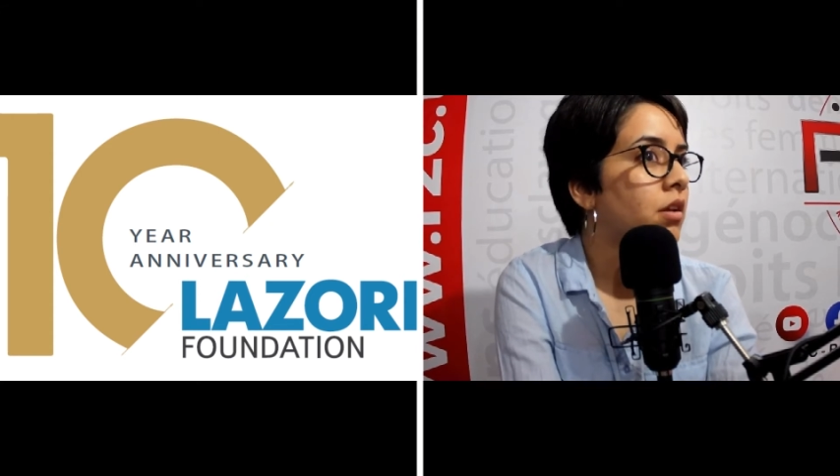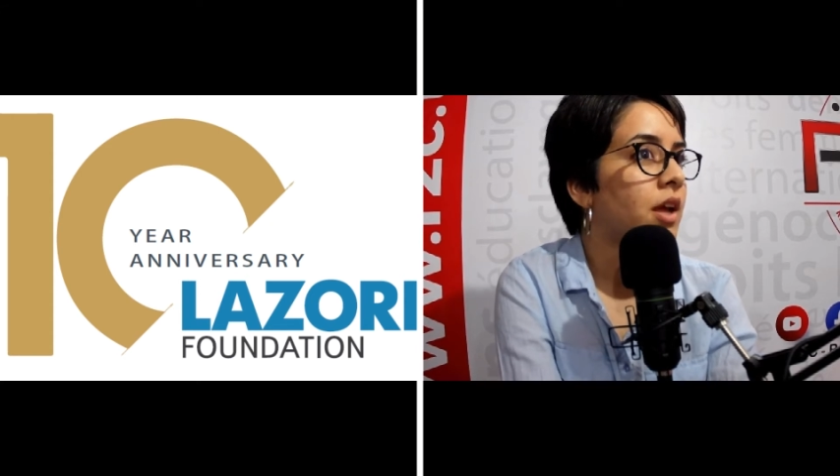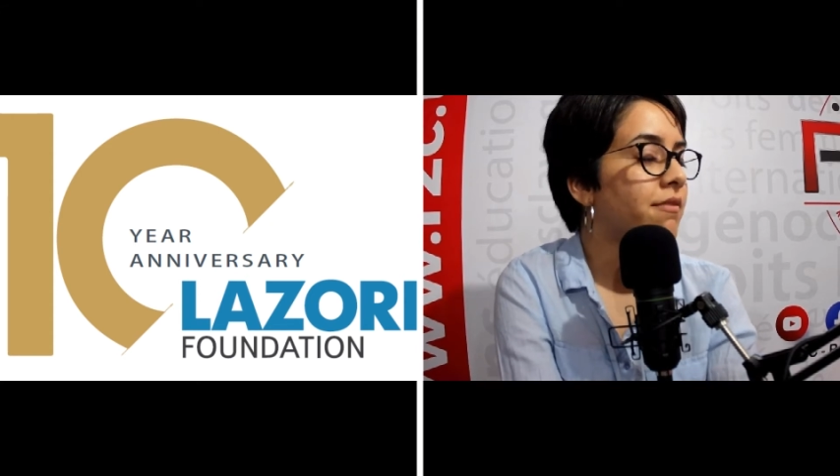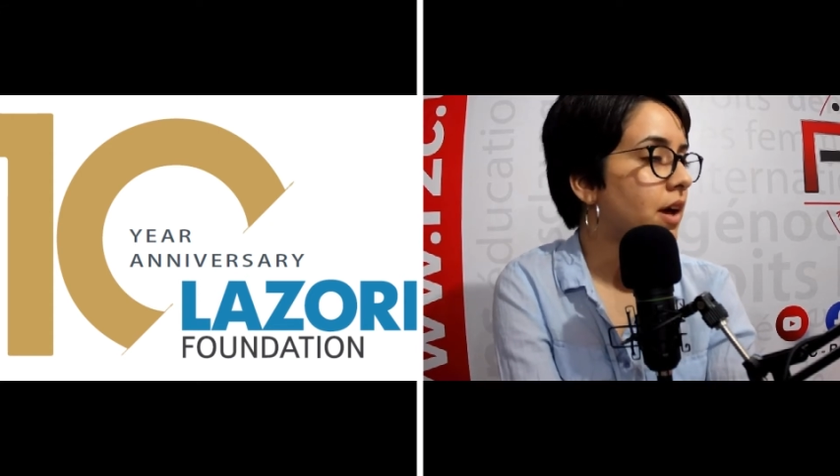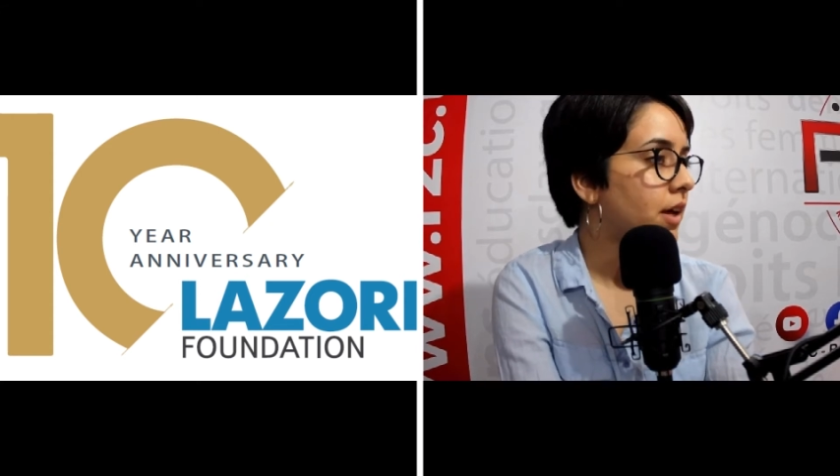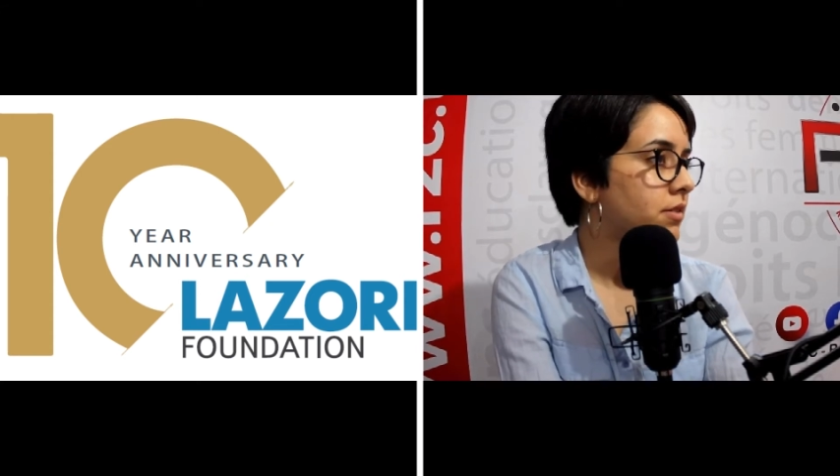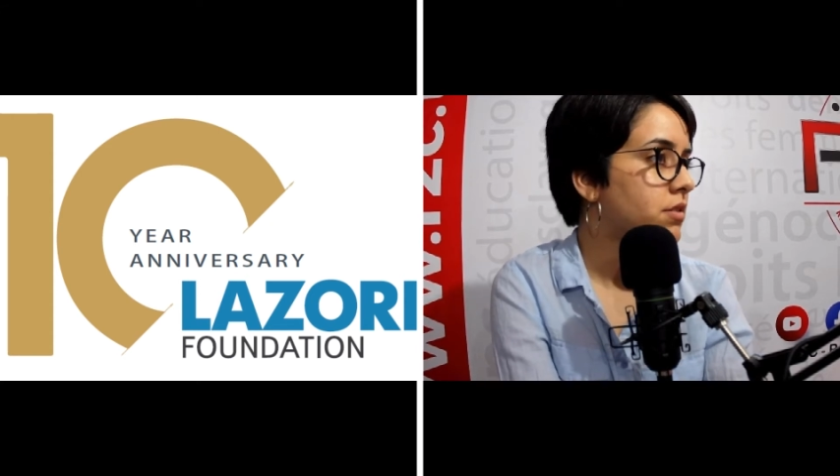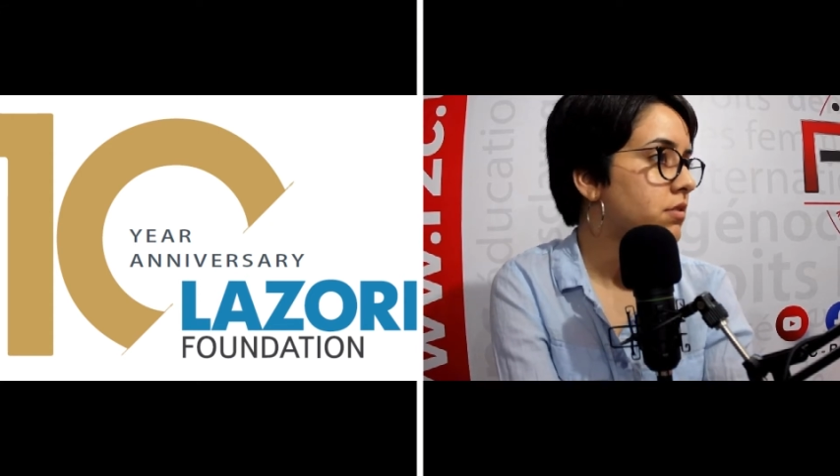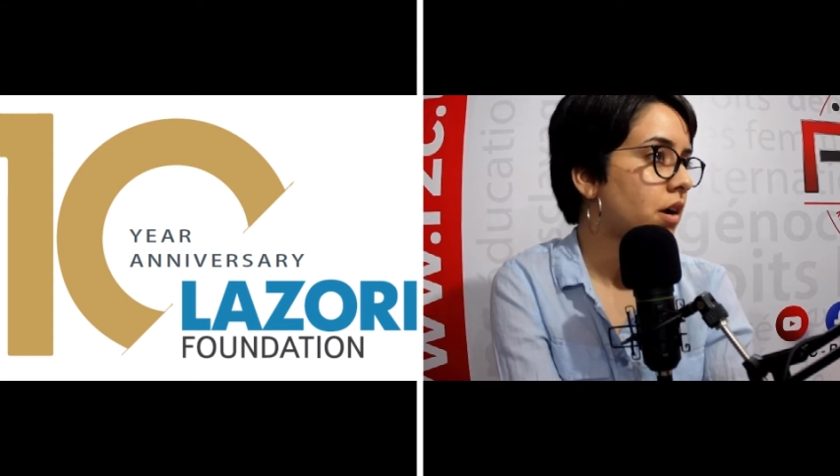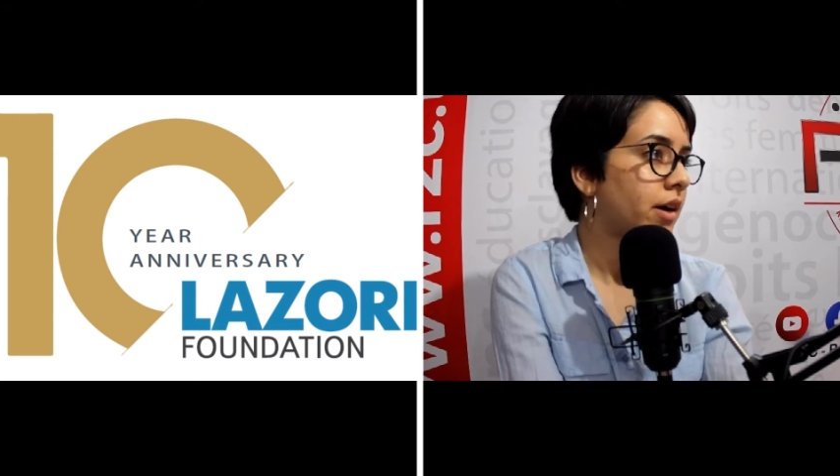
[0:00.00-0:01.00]
events,
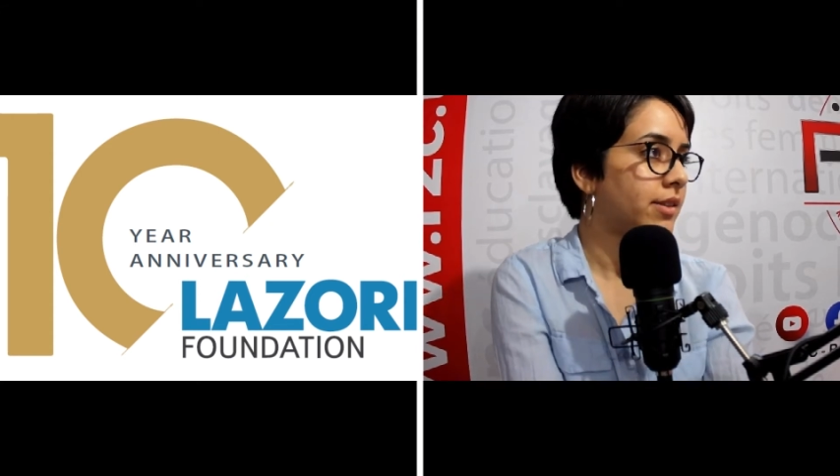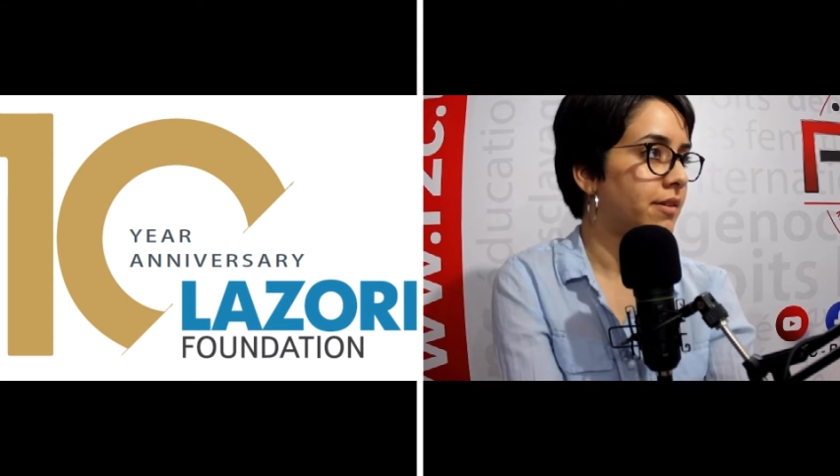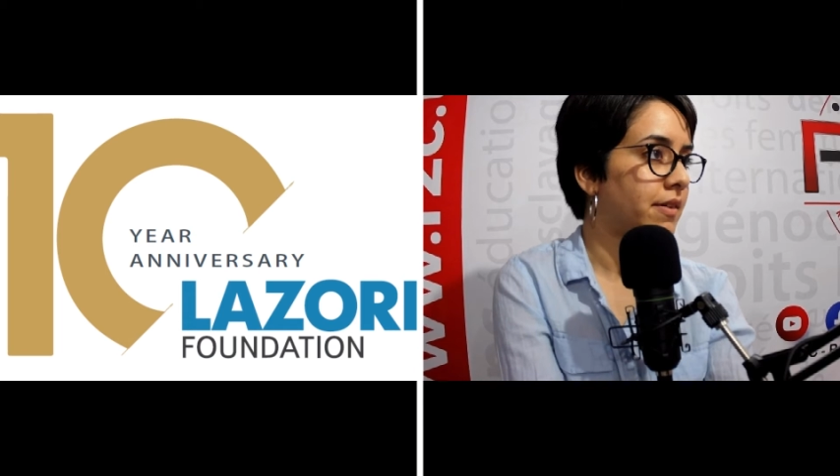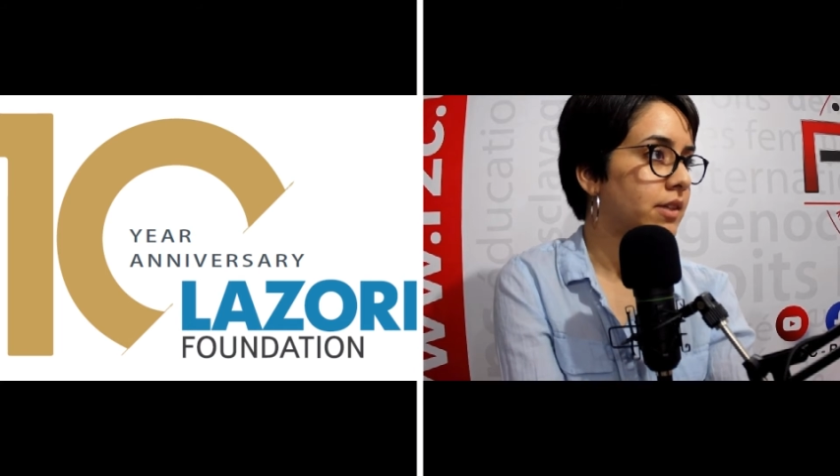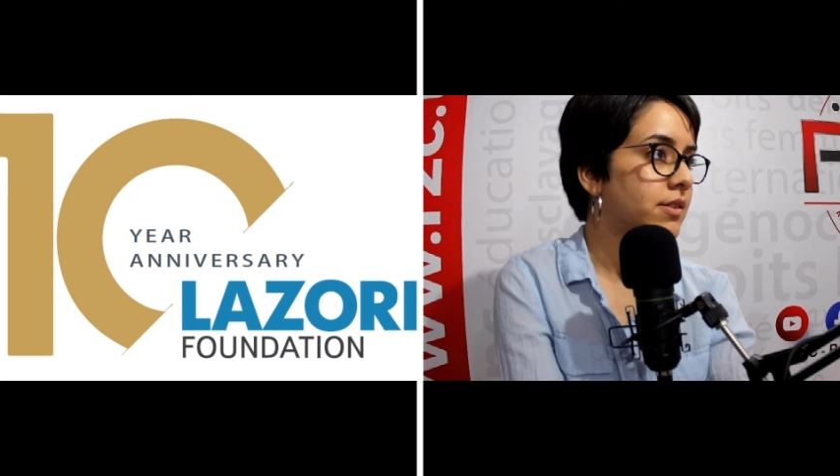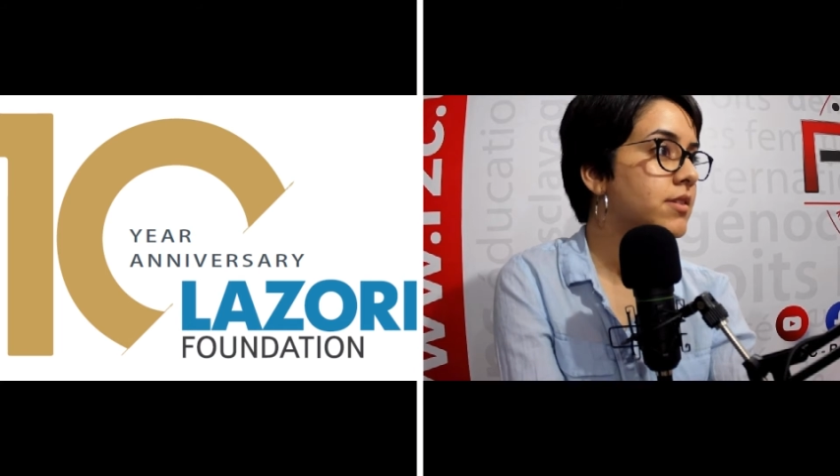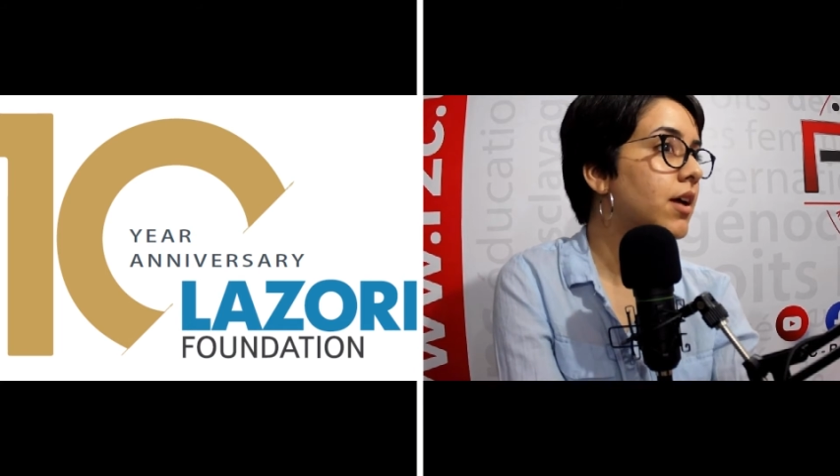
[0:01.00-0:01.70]
side events,